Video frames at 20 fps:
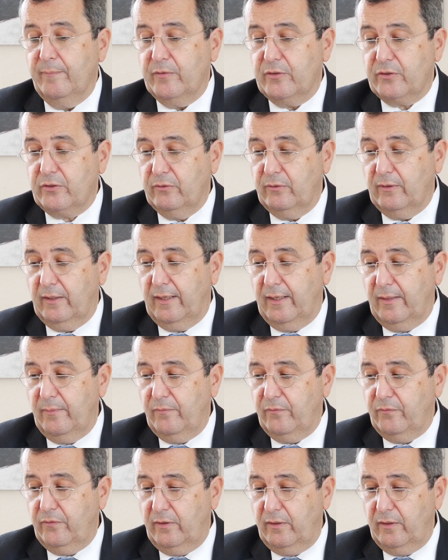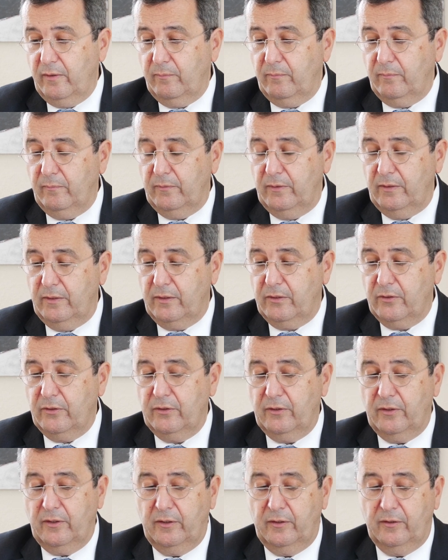So I'm very
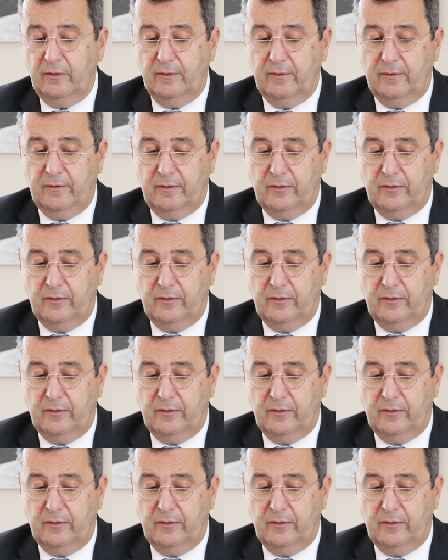eager in,